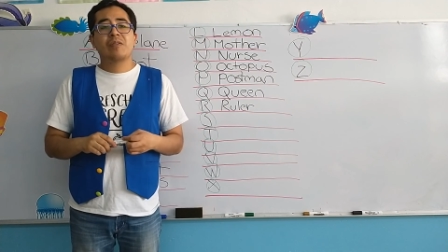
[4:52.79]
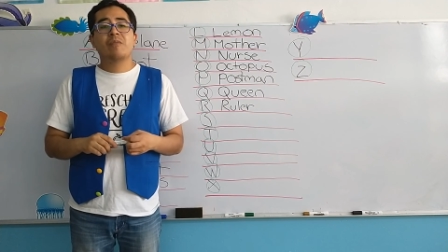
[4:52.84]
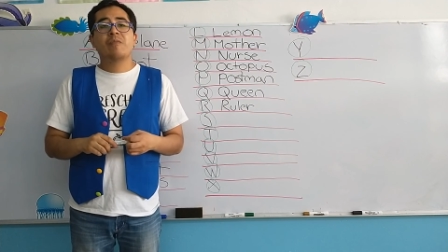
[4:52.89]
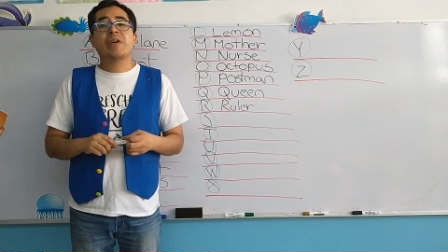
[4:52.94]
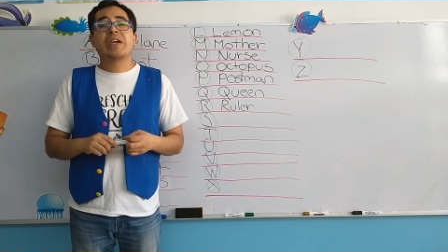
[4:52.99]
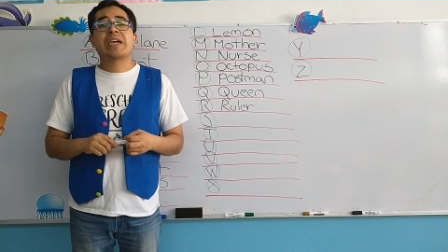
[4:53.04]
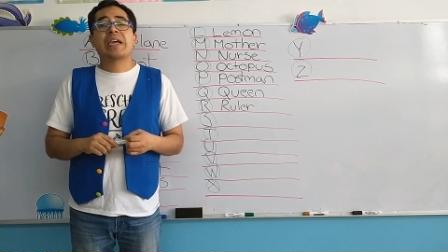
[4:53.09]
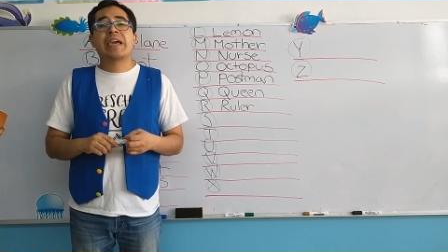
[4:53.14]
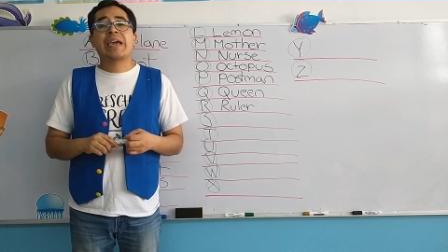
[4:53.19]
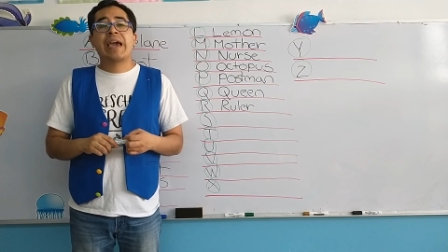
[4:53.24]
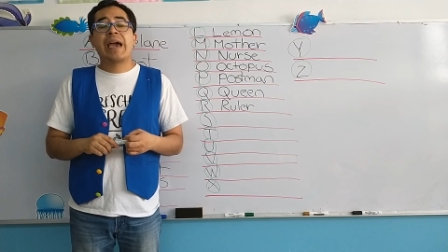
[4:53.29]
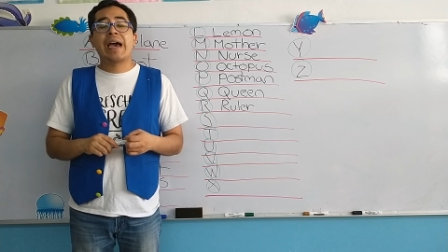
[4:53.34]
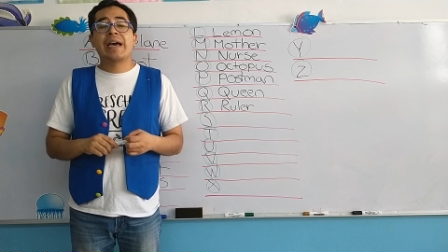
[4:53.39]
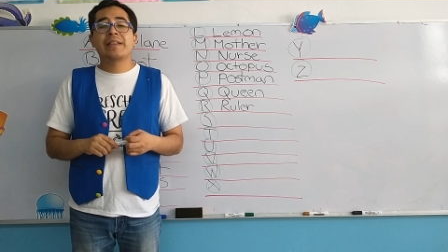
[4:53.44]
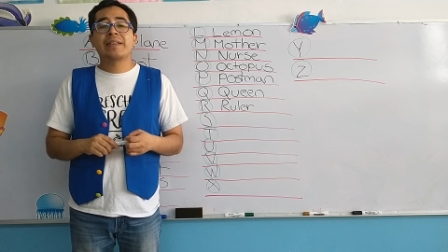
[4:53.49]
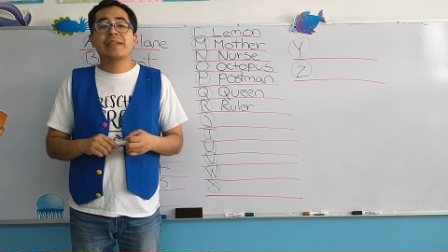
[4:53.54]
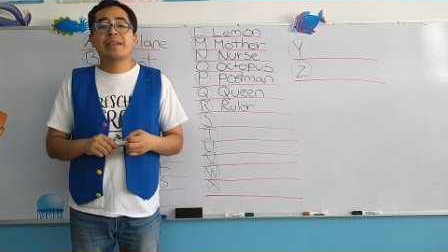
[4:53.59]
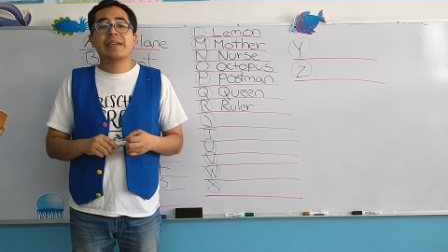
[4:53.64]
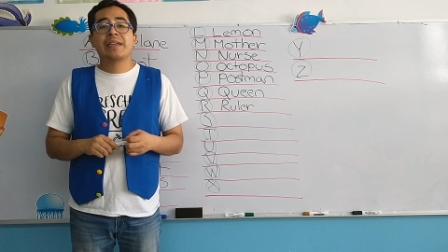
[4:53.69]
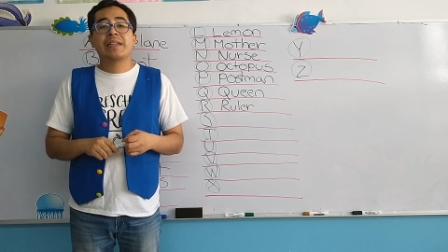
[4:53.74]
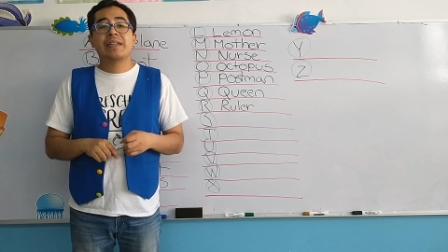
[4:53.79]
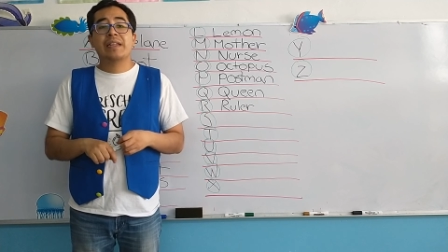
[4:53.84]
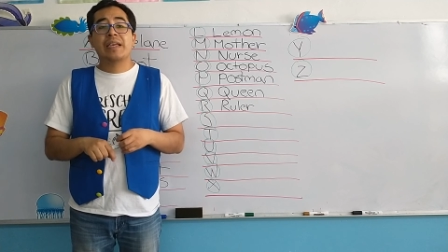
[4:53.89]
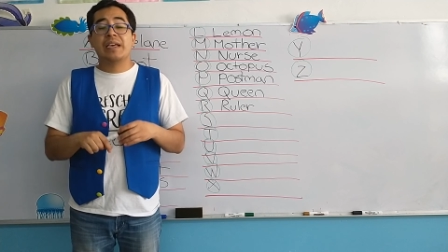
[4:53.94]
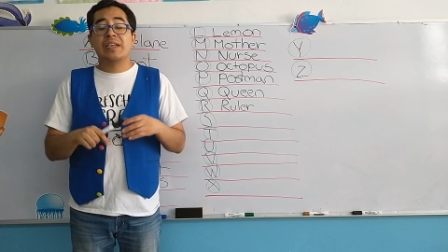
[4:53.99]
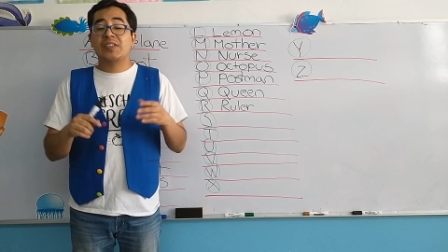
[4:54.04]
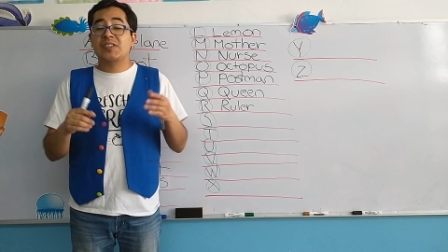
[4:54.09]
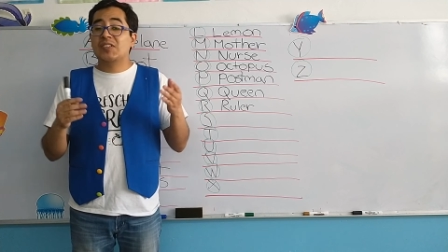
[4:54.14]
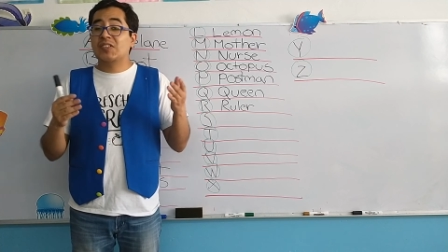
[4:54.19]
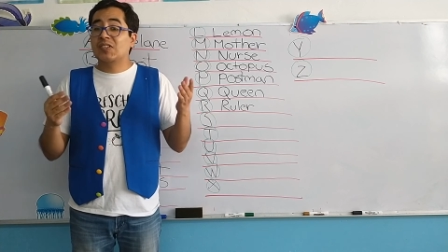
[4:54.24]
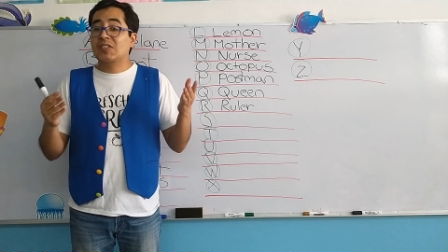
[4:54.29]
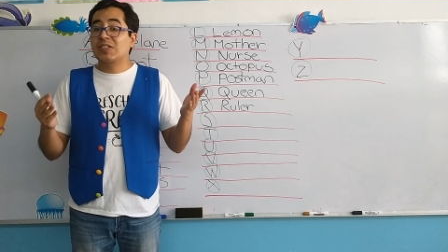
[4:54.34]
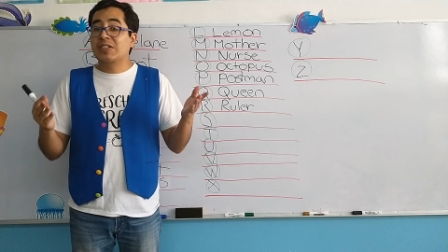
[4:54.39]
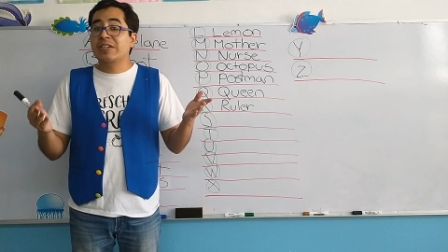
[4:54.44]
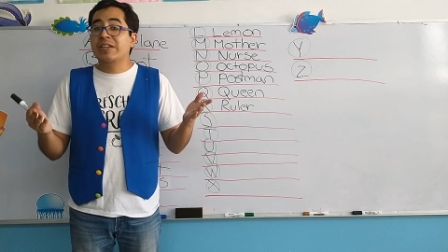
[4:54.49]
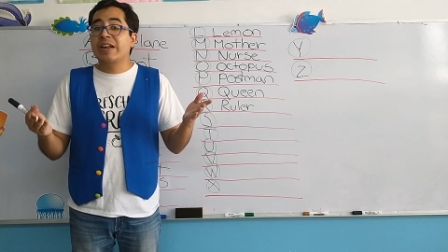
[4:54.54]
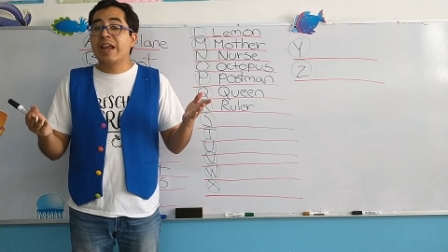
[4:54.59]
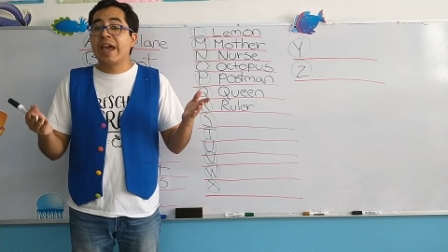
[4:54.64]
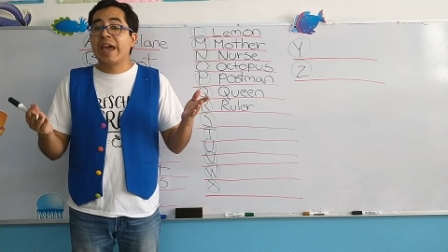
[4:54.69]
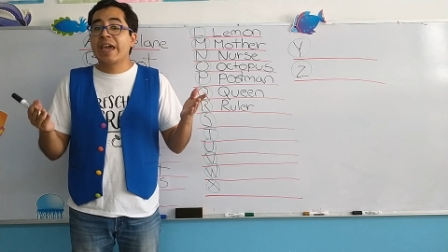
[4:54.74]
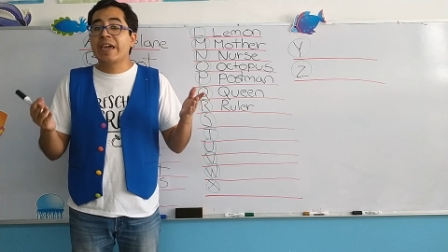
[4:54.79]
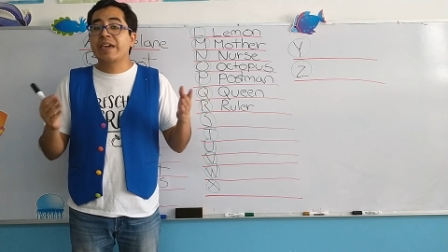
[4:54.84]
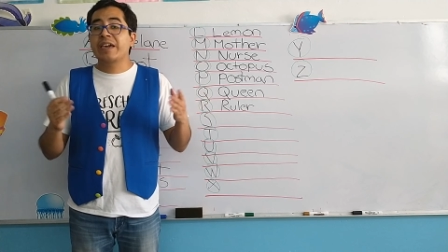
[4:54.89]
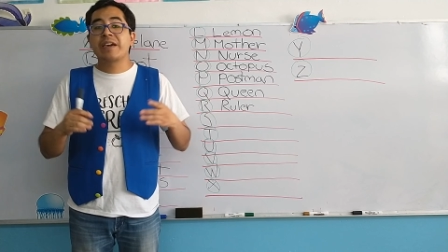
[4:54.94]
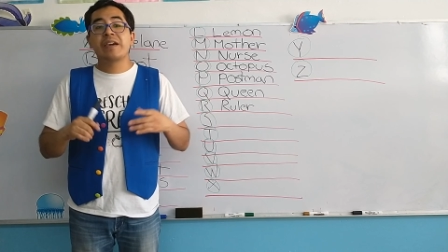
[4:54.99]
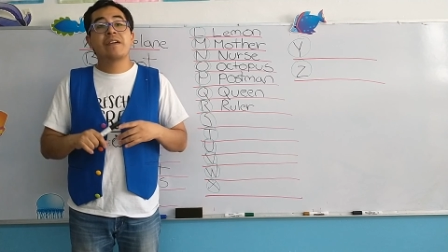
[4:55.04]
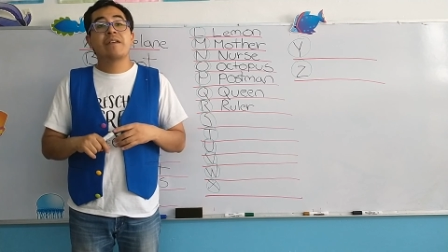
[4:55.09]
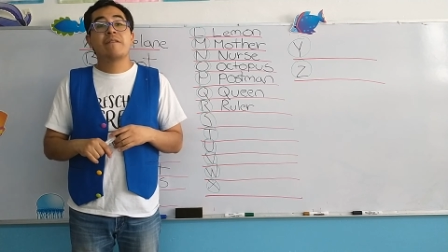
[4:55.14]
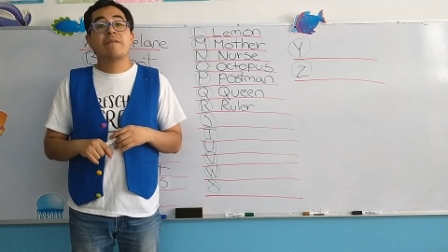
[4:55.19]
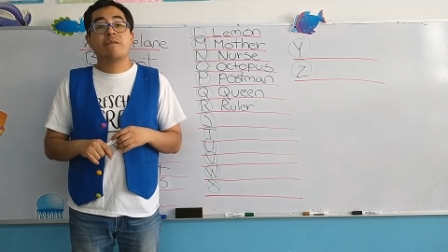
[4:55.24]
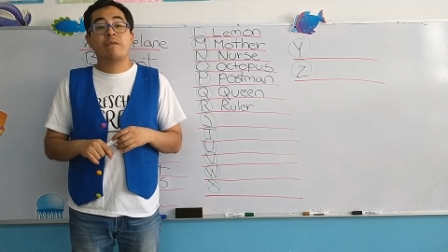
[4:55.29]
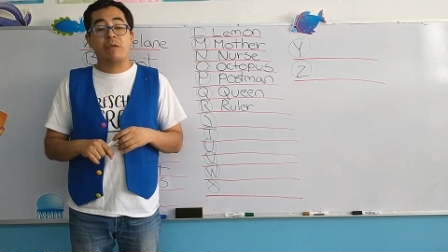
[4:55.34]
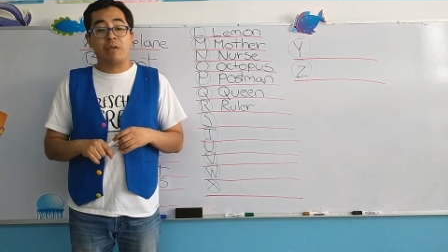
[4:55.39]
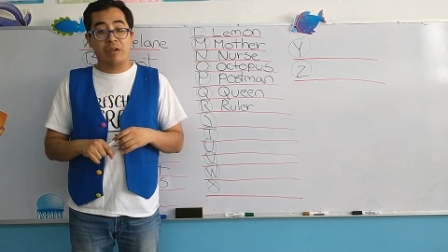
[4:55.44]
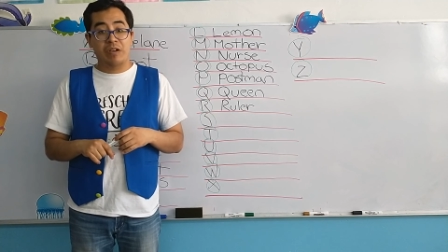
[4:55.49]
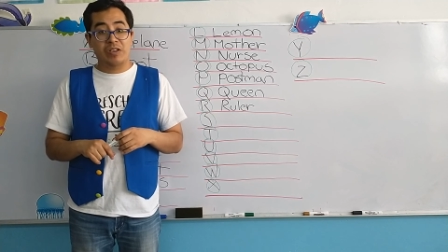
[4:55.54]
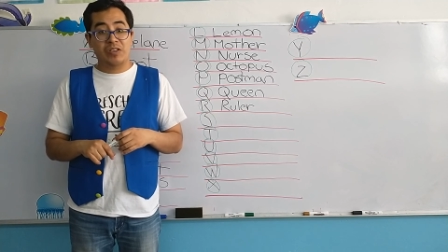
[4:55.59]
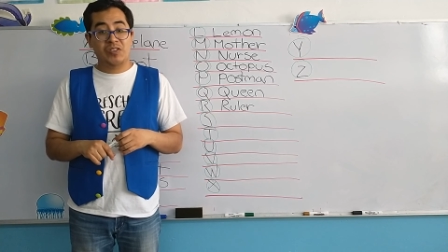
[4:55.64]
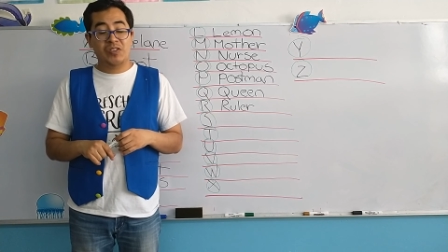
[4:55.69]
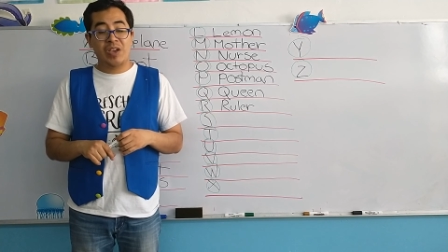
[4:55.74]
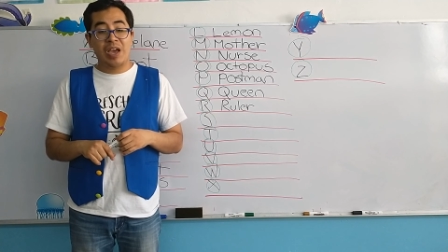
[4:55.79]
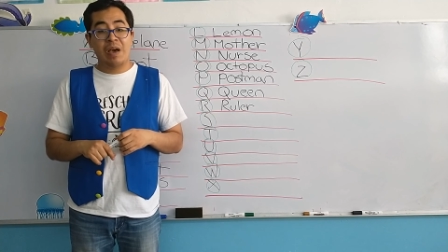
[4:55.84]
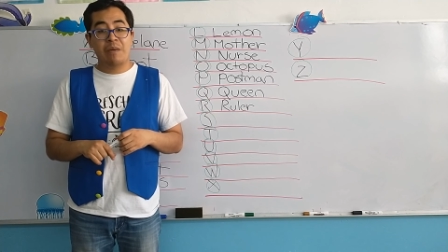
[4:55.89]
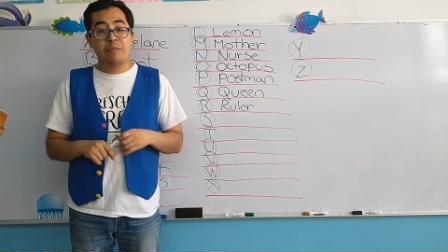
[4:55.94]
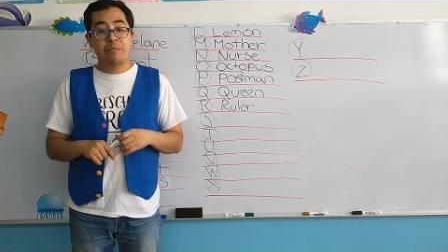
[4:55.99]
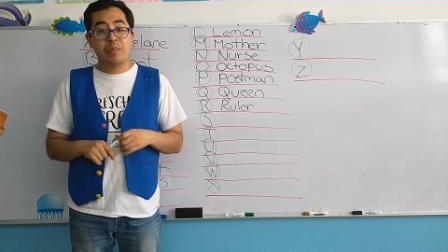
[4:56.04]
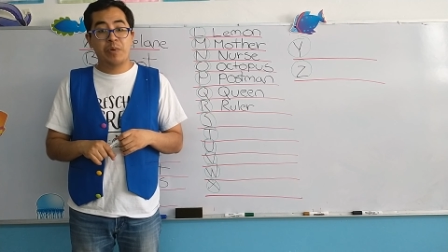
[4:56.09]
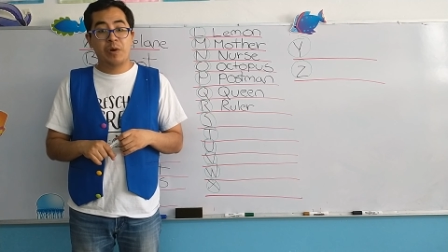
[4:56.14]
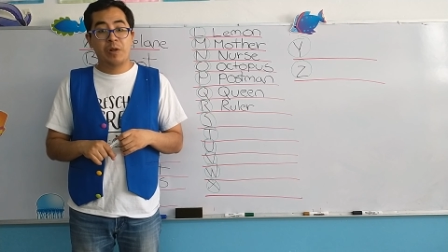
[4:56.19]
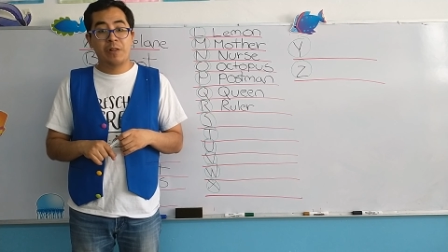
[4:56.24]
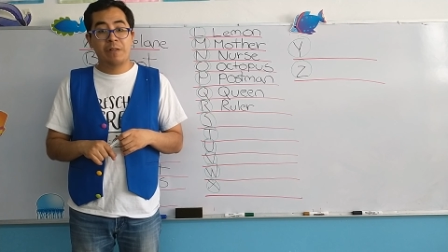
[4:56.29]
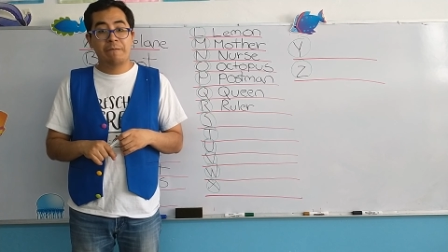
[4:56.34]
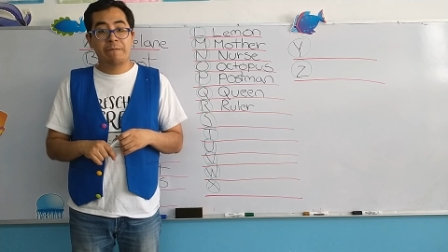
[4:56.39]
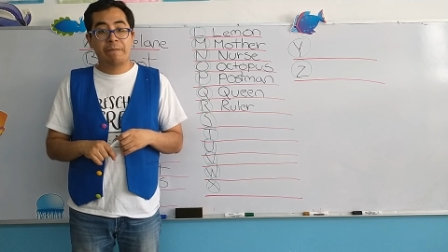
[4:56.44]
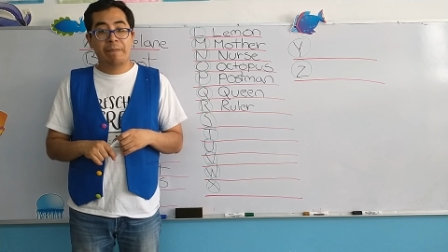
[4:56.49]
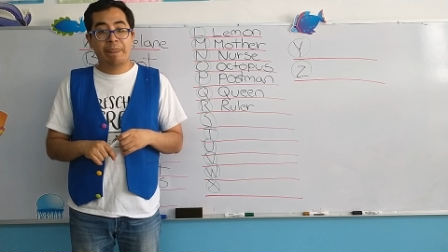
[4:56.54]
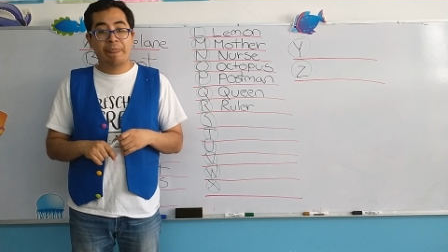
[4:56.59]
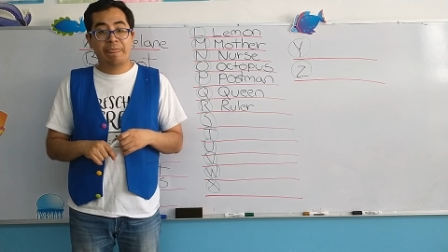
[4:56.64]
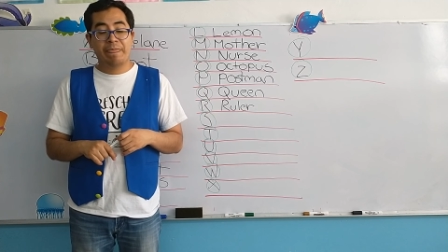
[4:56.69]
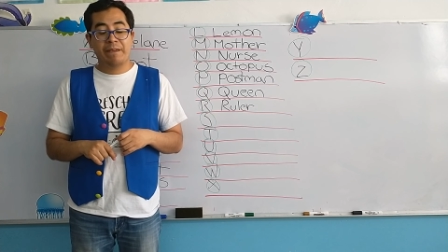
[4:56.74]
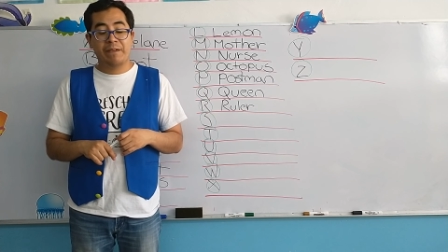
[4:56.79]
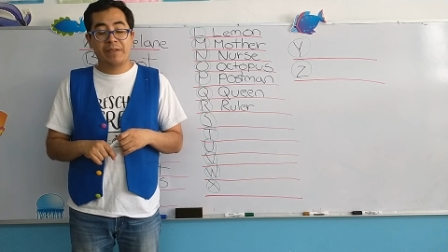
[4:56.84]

we had the snake, for example.